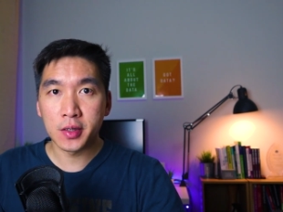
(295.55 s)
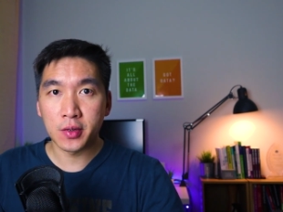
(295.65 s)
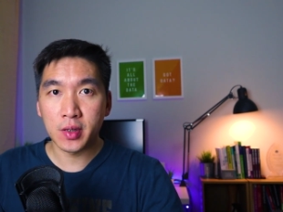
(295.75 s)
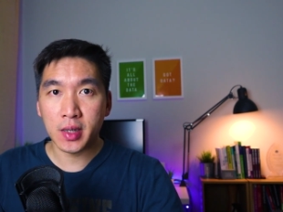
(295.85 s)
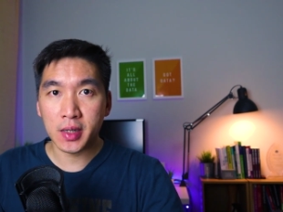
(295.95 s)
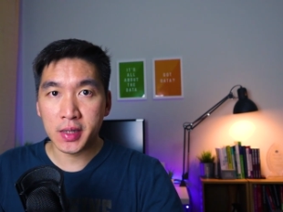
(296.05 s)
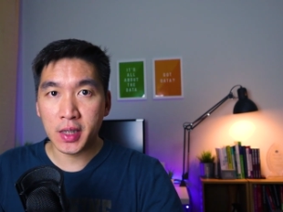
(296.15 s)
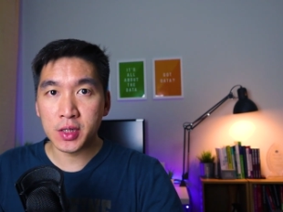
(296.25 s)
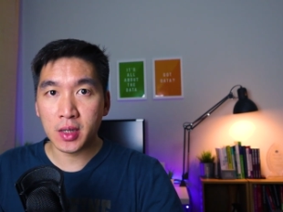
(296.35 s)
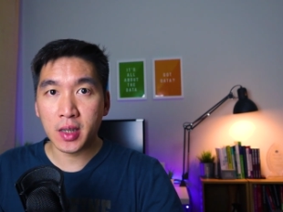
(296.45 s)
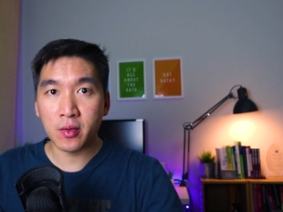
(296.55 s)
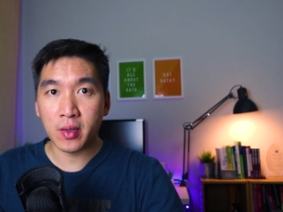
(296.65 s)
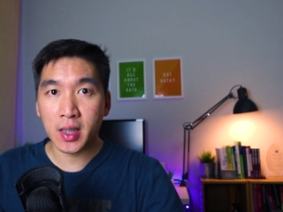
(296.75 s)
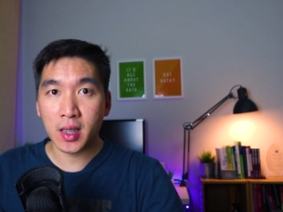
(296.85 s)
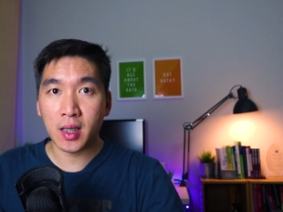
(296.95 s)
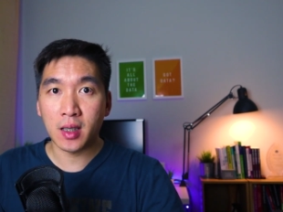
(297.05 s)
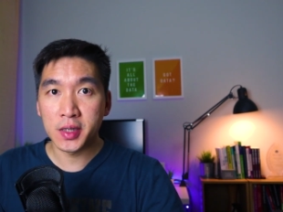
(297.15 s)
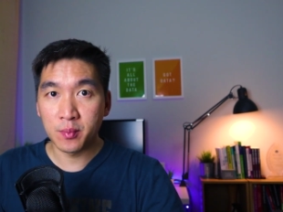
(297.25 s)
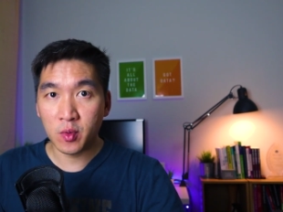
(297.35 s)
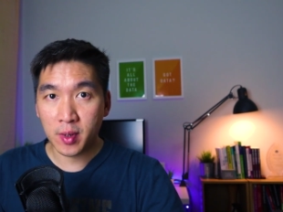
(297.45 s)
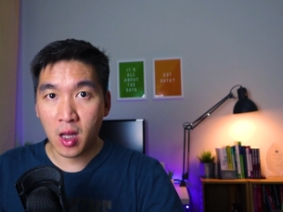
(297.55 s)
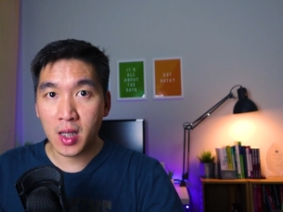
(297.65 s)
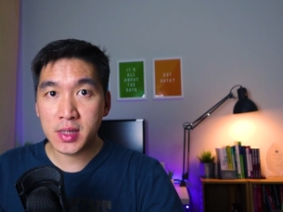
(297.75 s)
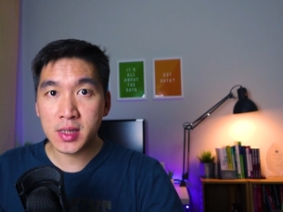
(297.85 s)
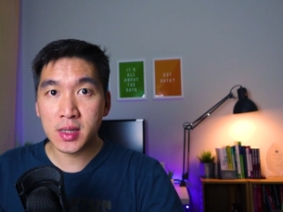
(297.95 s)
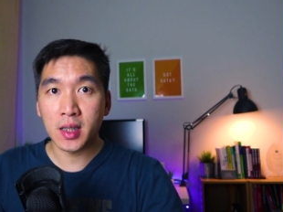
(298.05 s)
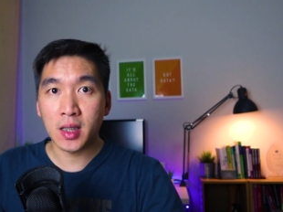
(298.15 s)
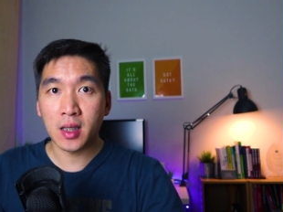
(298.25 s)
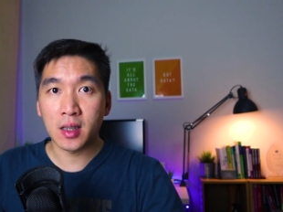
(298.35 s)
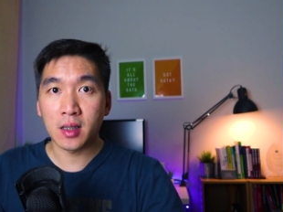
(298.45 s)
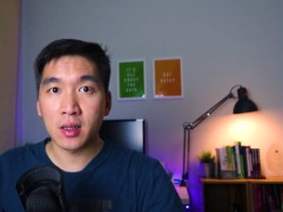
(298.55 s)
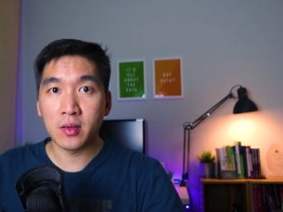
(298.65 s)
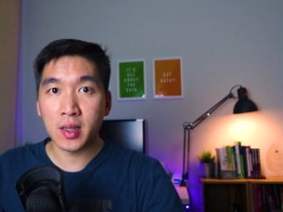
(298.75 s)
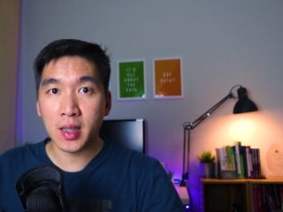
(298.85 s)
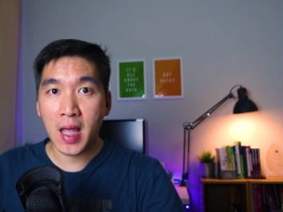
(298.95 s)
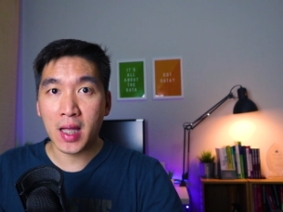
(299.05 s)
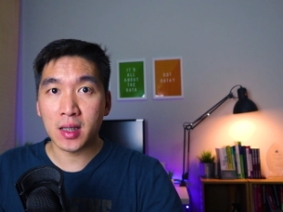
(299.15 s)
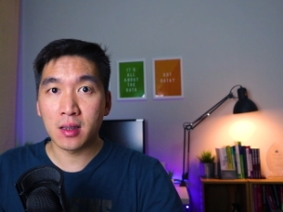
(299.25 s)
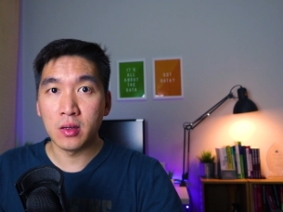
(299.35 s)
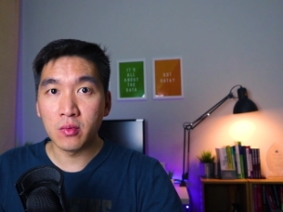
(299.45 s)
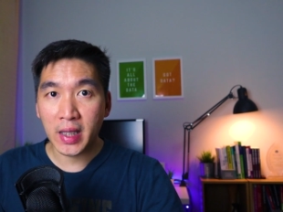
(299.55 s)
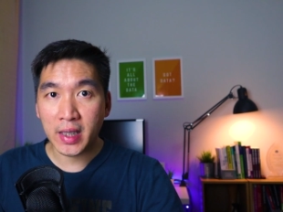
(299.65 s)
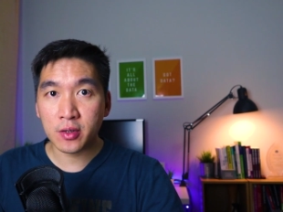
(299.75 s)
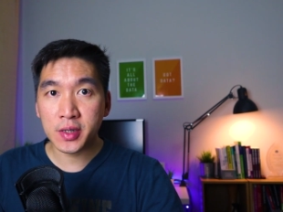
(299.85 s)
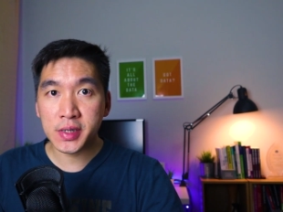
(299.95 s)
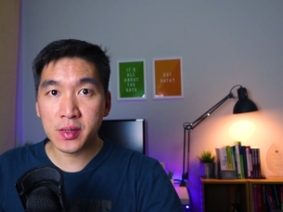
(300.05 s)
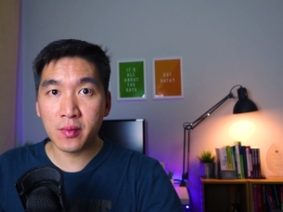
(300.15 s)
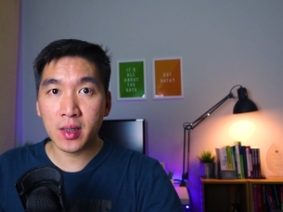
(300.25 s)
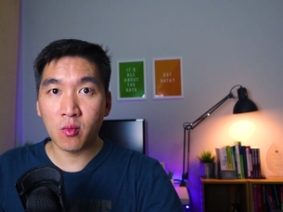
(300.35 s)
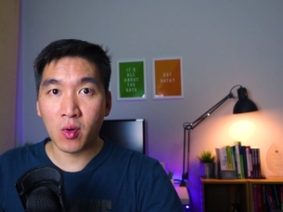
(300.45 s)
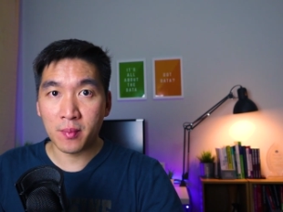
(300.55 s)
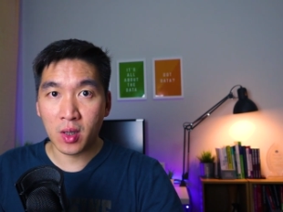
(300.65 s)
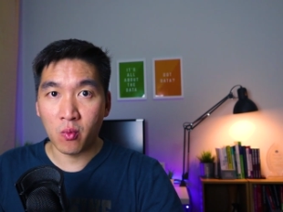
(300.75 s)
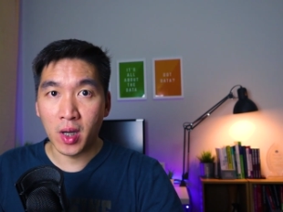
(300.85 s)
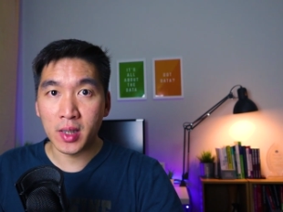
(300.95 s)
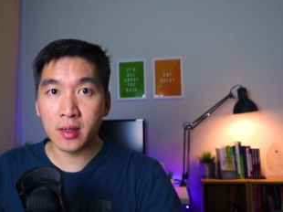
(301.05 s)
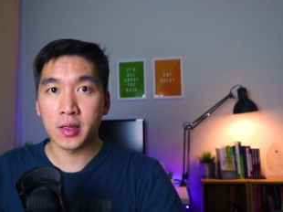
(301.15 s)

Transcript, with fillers: So you could essentially create a simple plot and then you could add new layers to it one by one.